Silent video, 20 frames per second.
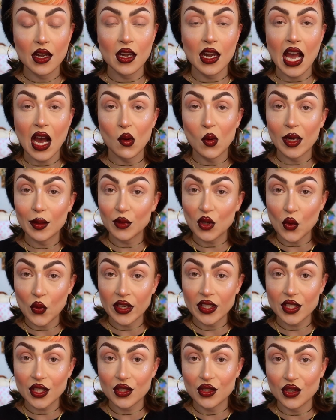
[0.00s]
Now what I'm
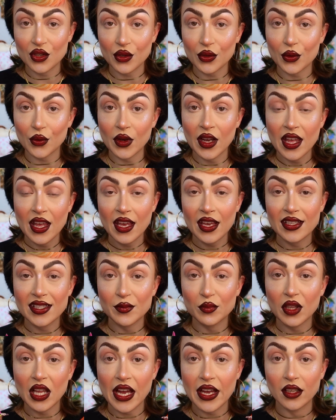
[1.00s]
going to do is
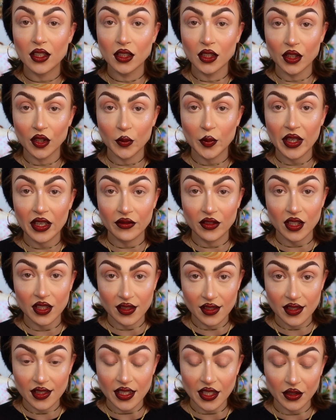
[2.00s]
apply a little bit of
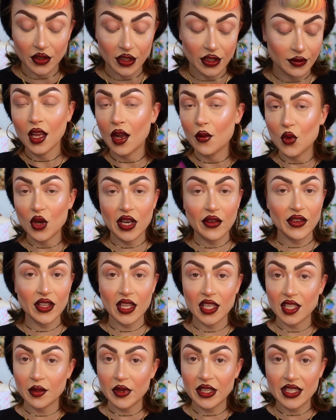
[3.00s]
concealer. I want
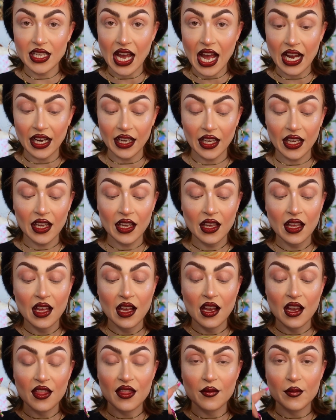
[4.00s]
everything to be tacky.
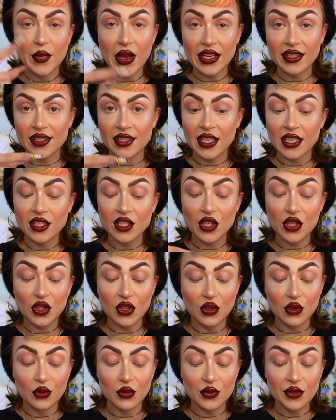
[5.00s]
The best thing to
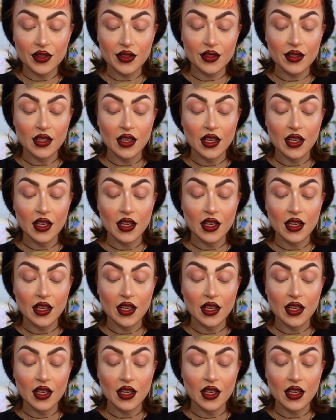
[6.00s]
use